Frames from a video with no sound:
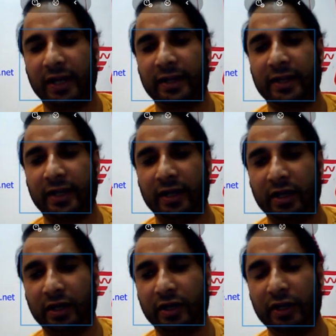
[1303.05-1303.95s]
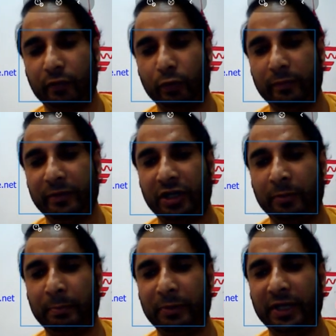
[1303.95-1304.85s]
and then it will be
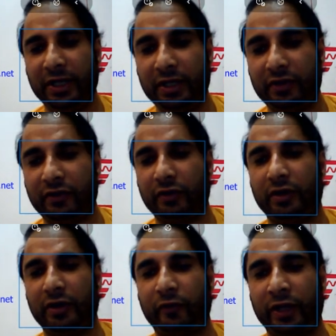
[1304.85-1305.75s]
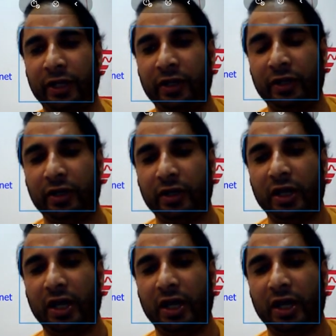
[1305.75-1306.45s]
complete training,